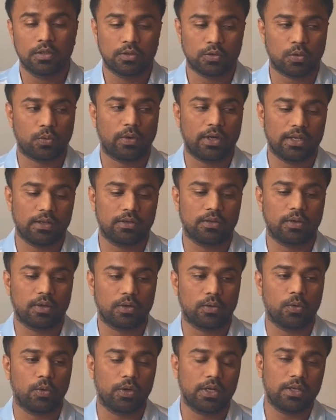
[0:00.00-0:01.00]
so while you are
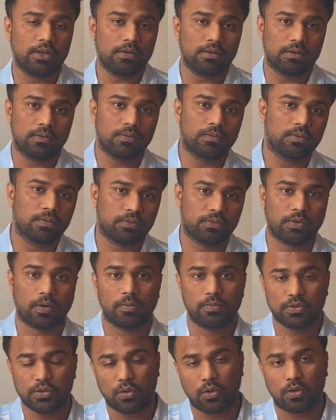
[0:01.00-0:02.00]
going
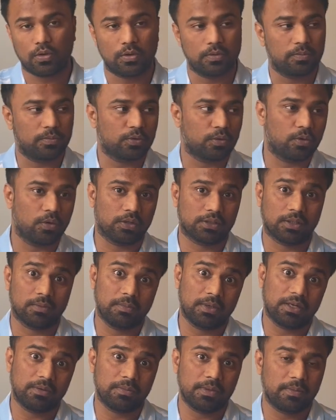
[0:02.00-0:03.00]
from Stockholm to
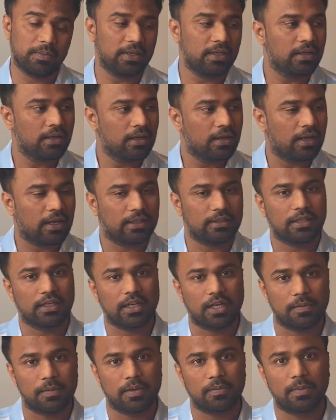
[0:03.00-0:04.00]
Gothenburg maybe and then
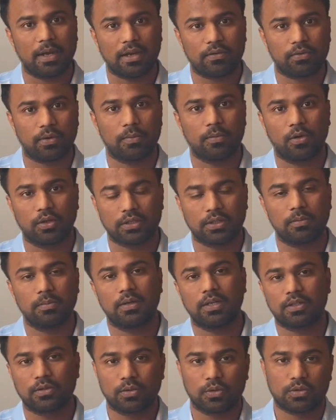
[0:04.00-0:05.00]
coming back from
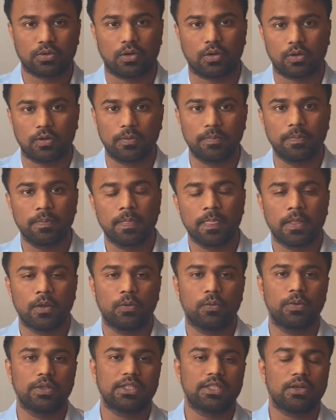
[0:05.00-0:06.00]
Gothenburg to Stockholm,
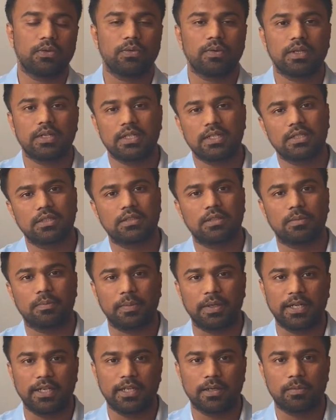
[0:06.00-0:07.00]
whichever is the
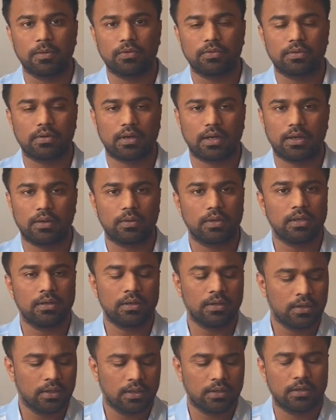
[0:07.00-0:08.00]
medium of travel,
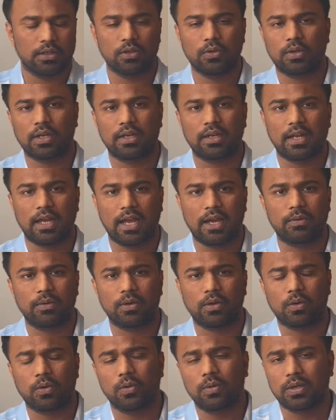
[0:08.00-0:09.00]
you can have
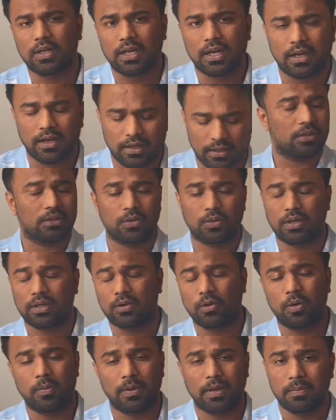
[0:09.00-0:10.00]
your own car, you can
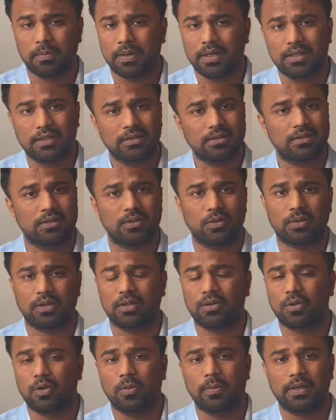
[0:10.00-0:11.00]
go by bus, you
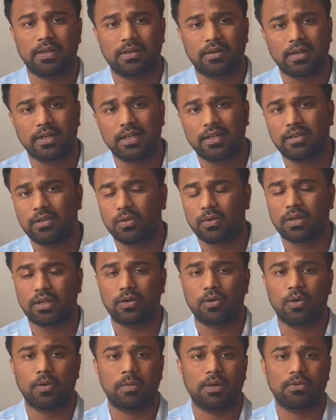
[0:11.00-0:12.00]
can go by train, you can
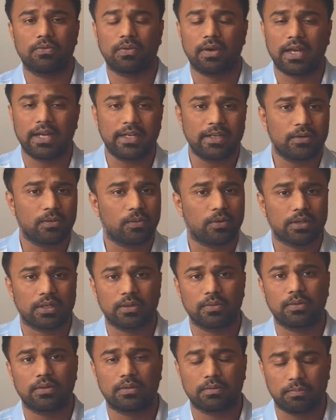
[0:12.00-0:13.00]
go by flight,
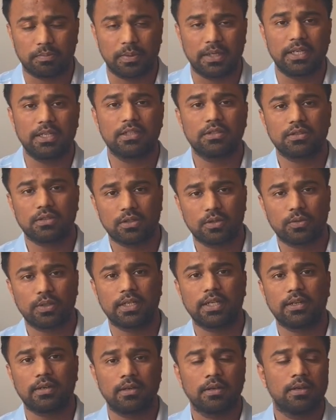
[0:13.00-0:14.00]
whatever means you
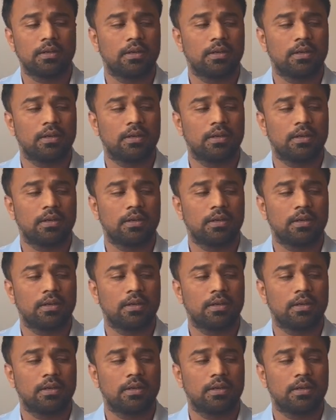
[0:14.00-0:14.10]
take,